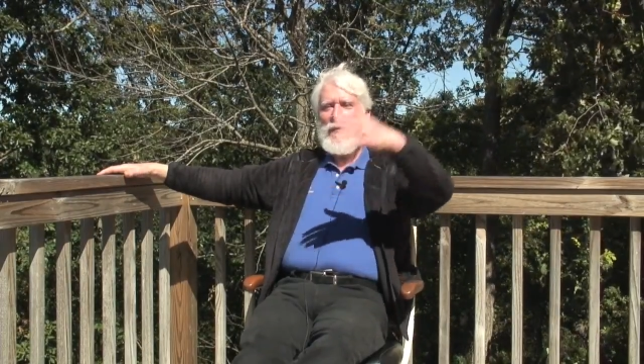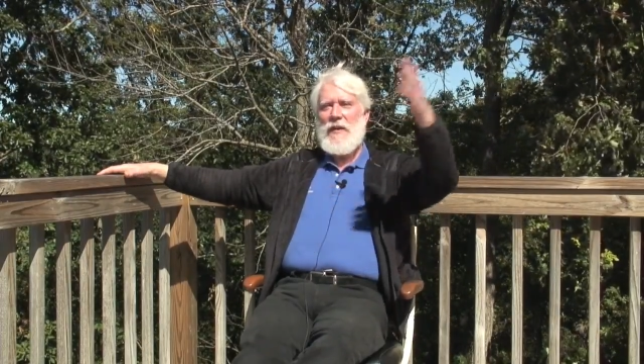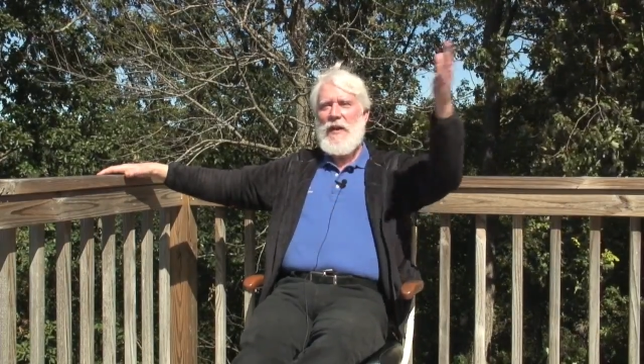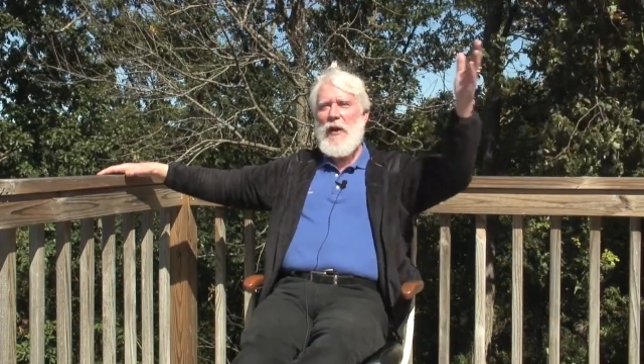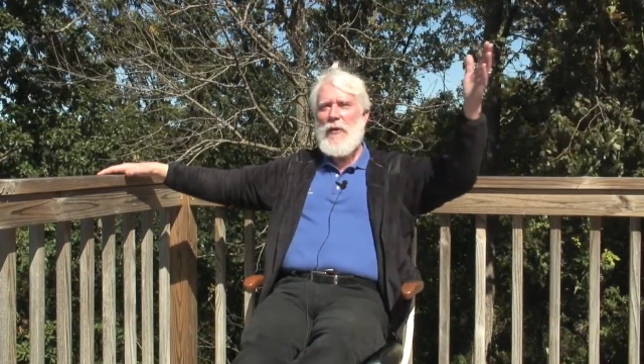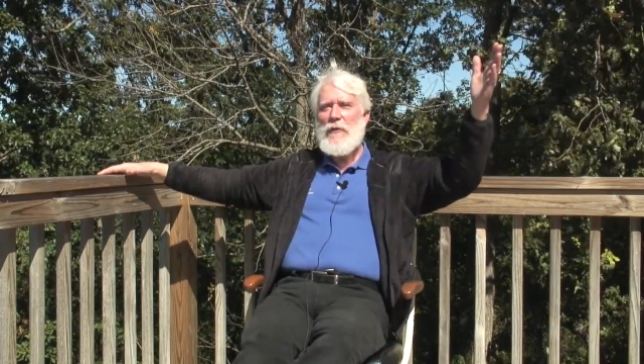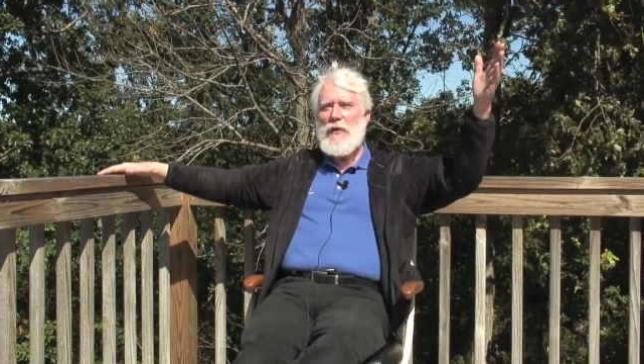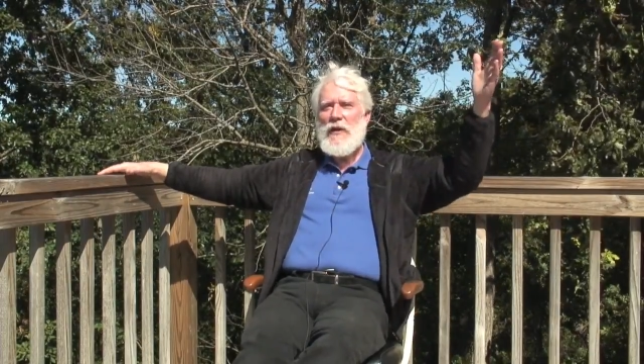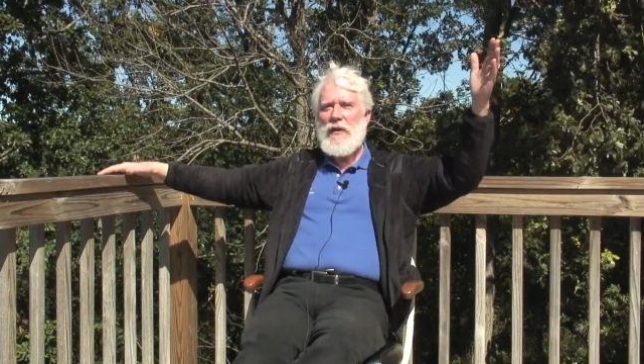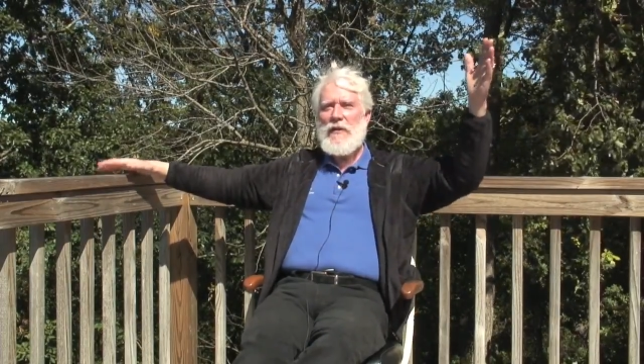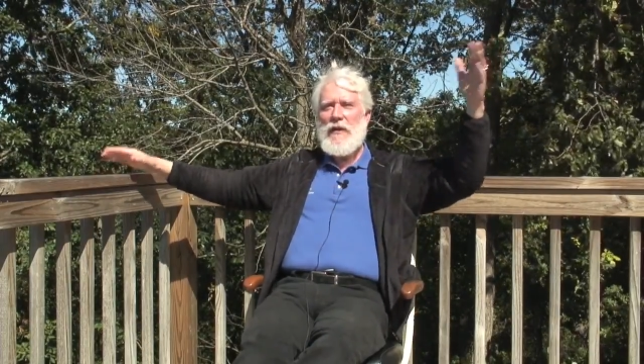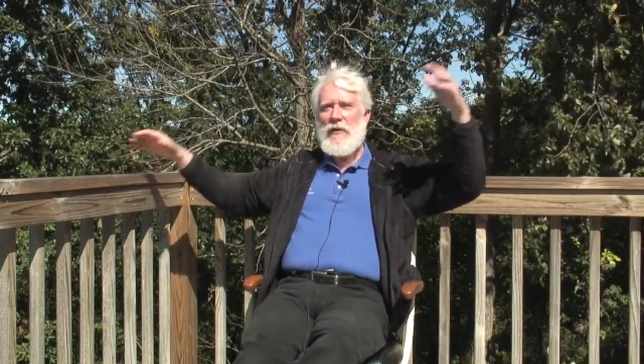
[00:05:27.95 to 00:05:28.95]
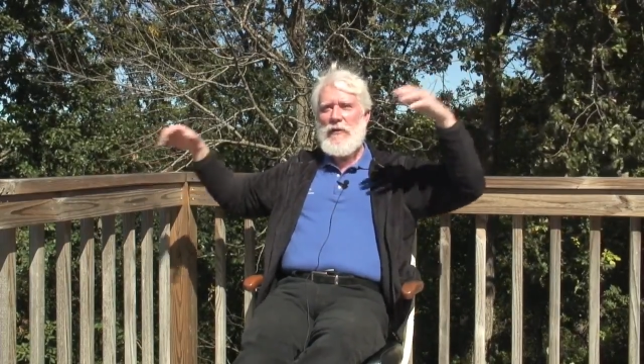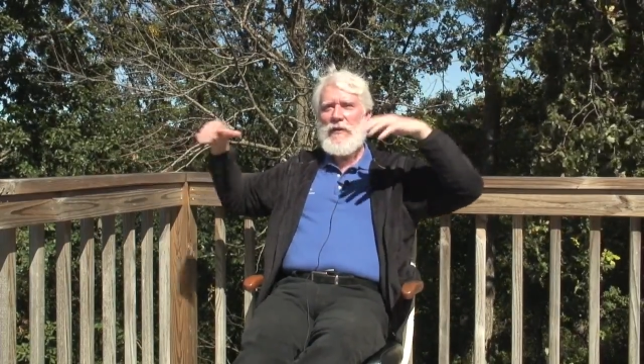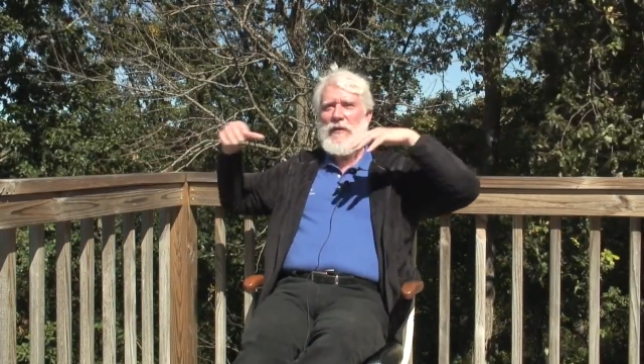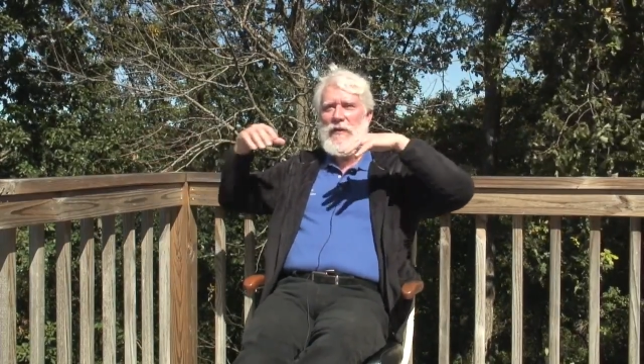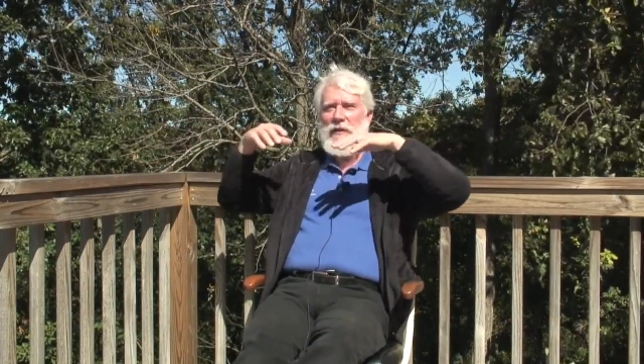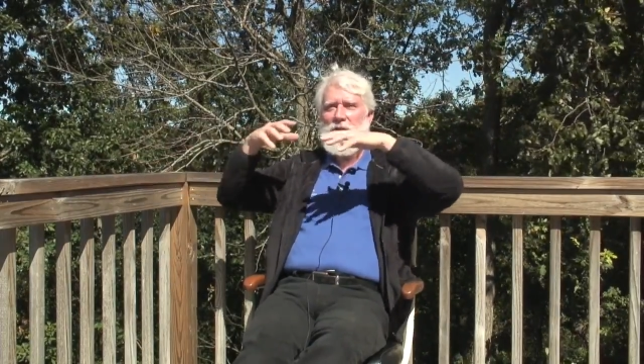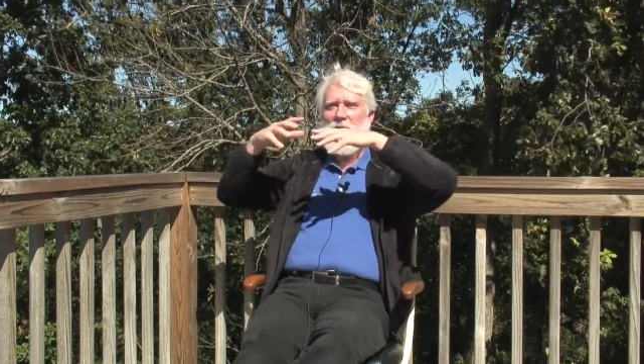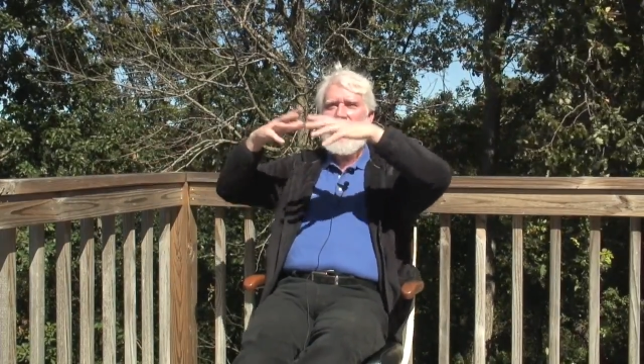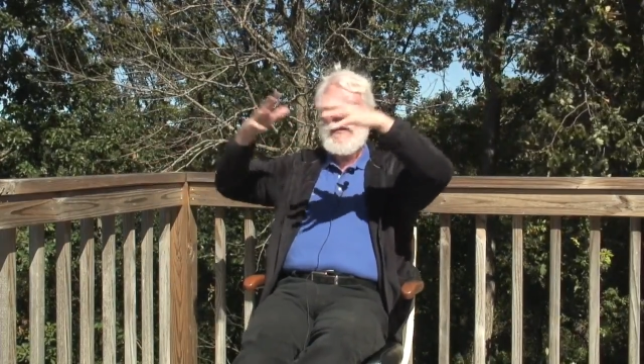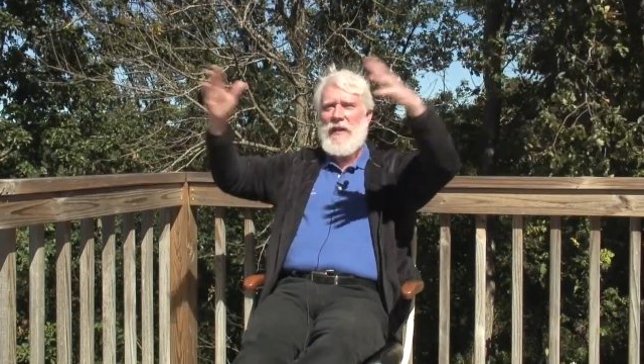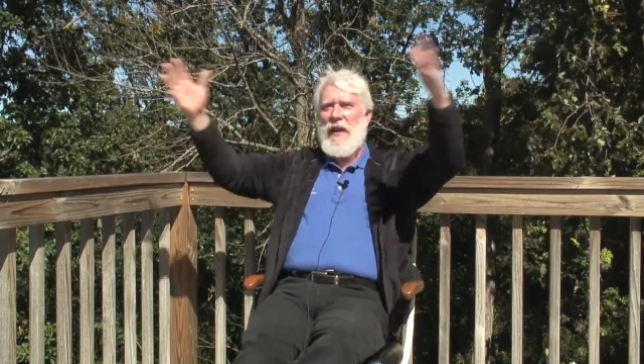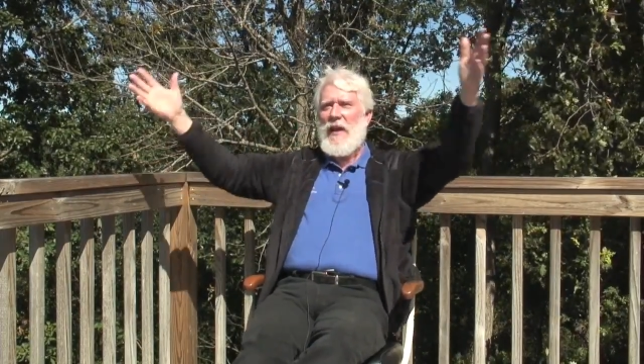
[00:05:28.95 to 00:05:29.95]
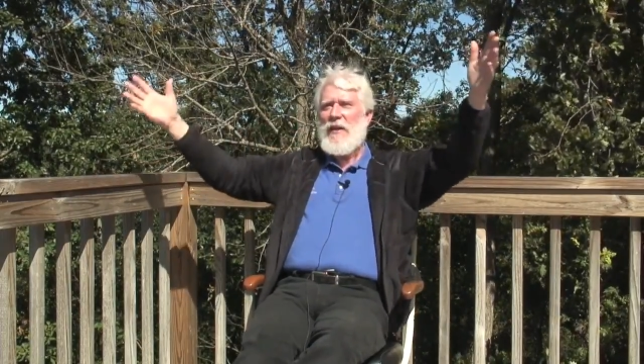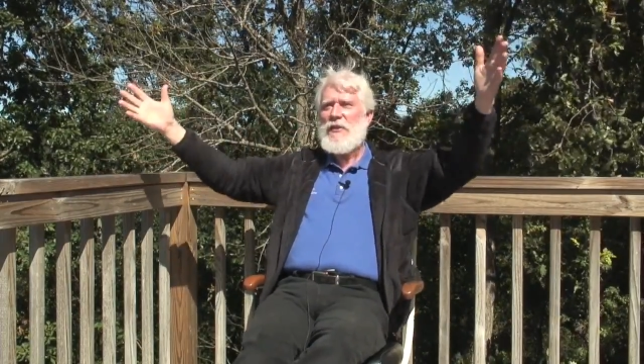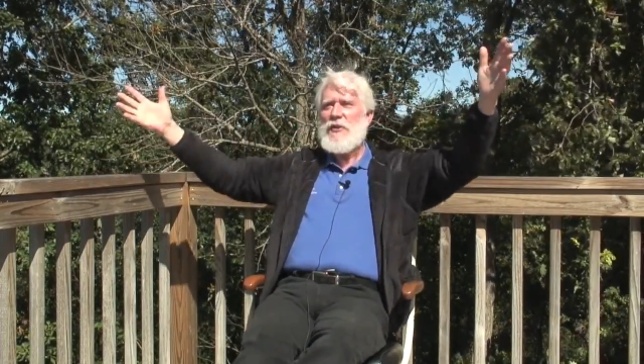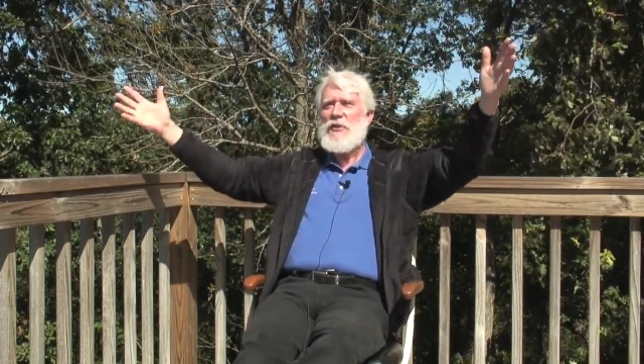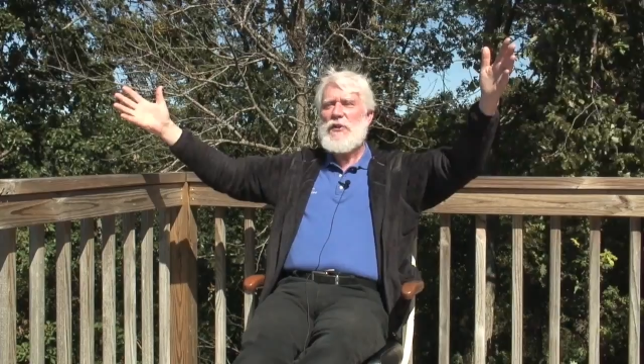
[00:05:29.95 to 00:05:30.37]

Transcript: get out of your, get out of just